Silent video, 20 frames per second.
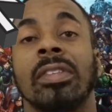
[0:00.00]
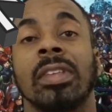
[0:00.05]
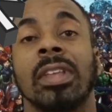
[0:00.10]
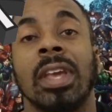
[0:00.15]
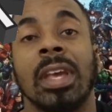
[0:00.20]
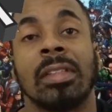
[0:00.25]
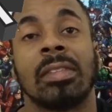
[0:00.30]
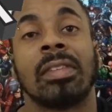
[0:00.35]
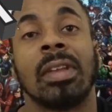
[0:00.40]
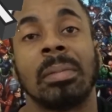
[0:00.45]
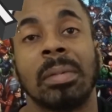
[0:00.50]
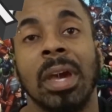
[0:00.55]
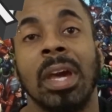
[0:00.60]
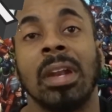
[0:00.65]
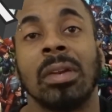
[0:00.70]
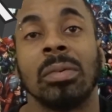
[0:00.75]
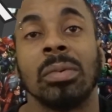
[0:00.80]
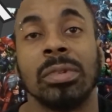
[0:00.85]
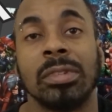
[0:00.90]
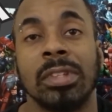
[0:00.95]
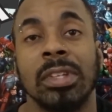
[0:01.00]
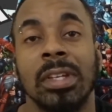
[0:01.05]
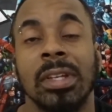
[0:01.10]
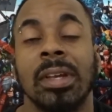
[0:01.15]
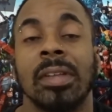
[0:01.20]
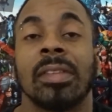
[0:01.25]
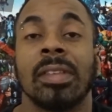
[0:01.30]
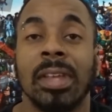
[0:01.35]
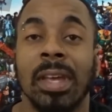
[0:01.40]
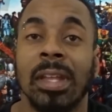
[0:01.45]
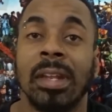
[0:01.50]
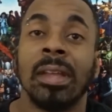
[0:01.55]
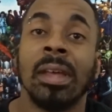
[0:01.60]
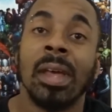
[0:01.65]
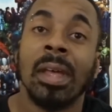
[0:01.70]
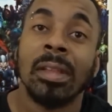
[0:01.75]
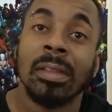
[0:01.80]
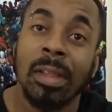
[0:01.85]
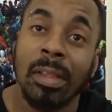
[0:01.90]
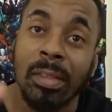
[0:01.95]
to get some kind of routine, because again,
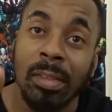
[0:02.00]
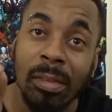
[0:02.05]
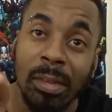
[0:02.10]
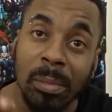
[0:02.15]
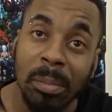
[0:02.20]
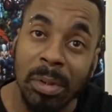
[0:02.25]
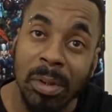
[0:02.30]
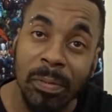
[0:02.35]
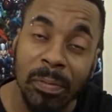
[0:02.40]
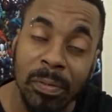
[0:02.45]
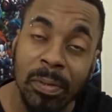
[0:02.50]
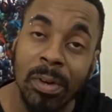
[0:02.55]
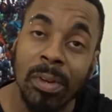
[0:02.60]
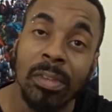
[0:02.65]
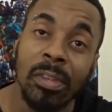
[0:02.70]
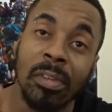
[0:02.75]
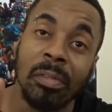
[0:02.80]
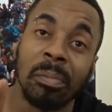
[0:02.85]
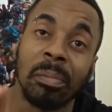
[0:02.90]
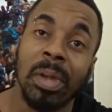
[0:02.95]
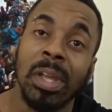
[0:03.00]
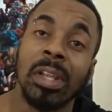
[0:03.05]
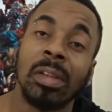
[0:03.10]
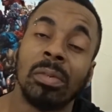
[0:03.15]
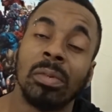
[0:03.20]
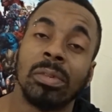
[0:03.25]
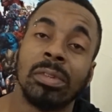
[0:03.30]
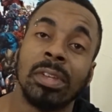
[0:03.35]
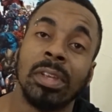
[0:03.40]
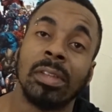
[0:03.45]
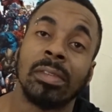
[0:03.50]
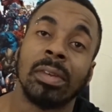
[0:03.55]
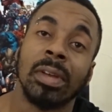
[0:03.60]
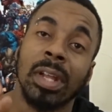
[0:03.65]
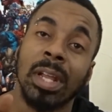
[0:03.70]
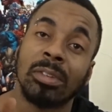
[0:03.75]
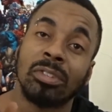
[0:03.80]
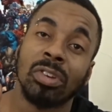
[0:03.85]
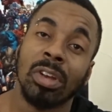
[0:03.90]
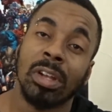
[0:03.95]
this is going to be the first of many routines I'm
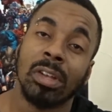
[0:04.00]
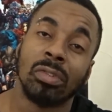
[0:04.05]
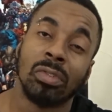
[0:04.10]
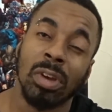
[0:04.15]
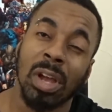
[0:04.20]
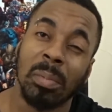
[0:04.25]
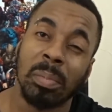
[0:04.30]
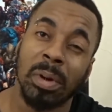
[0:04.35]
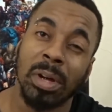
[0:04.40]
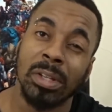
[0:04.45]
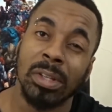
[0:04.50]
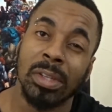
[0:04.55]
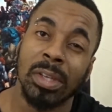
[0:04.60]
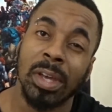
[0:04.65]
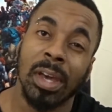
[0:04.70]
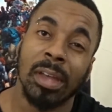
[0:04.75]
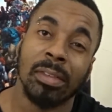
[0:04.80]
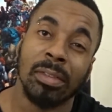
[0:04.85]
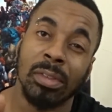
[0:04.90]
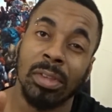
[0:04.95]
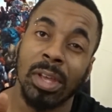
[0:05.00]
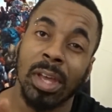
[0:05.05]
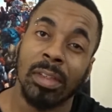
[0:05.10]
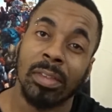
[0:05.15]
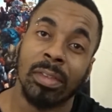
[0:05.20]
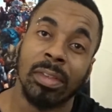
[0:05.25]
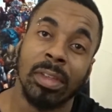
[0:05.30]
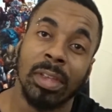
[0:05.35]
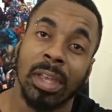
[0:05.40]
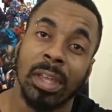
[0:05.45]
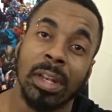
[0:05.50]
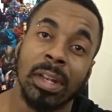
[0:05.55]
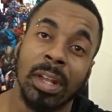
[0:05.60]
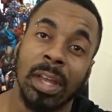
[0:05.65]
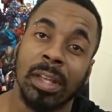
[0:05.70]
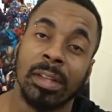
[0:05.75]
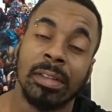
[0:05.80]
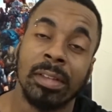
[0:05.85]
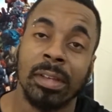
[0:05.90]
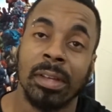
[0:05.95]
going to try to drop on you guys, so you guys can get an
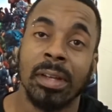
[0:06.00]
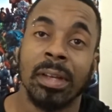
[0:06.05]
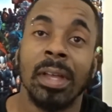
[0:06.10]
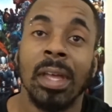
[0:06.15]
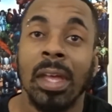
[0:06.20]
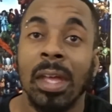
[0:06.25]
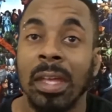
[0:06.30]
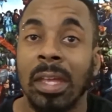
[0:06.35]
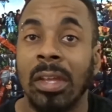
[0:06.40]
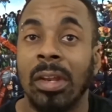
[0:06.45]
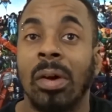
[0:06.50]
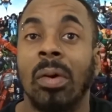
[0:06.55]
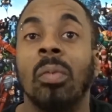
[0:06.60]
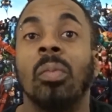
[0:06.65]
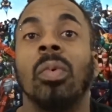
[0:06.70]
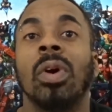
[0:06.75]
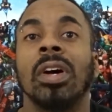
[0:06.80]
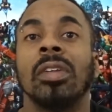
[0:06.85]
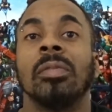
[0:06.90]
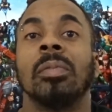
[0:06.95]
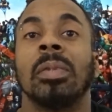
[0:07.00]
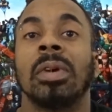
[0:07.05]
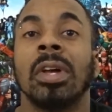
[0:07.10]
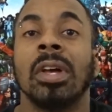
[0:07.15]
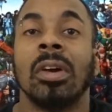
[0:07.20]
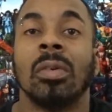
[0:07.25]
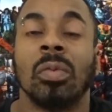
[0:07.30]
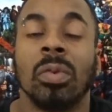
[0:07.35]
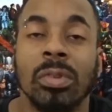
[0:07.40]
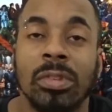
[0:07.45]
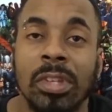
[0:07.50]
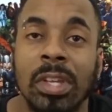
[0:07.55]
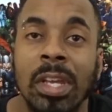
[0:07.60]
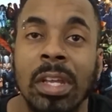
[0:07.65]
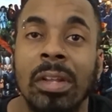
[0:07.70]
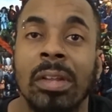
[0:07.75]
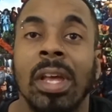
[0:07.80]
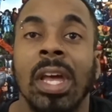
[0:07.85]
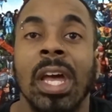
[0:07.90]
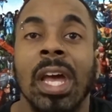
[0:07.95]
idea, you know, what
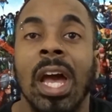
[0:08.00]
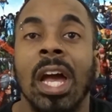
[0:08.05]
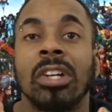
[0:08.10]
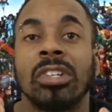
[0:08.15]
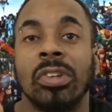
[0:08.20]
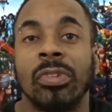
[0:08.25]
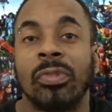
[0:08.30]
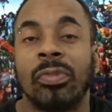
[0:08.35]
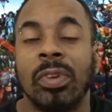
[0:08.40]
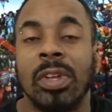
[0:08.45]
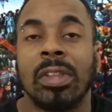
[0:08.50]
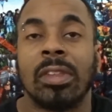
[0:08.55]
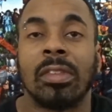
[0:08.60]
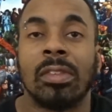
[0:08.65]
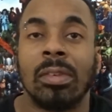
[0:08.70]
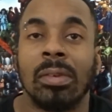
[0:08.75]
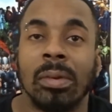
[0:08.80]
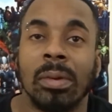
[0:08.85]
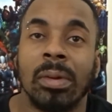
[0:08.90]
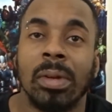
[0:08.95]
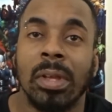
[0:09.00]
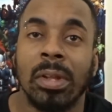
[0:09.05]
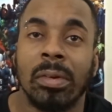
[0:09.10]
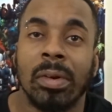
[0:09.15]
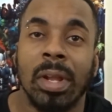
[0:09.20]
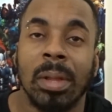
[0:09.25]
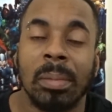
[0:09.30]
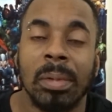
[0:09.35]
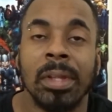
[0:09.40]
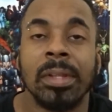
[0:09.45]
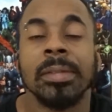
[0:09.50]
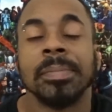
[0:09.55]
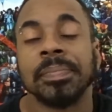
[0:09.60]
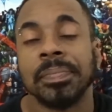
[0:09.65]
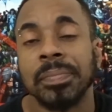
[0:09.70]
routine actually fits you, you know what I mean?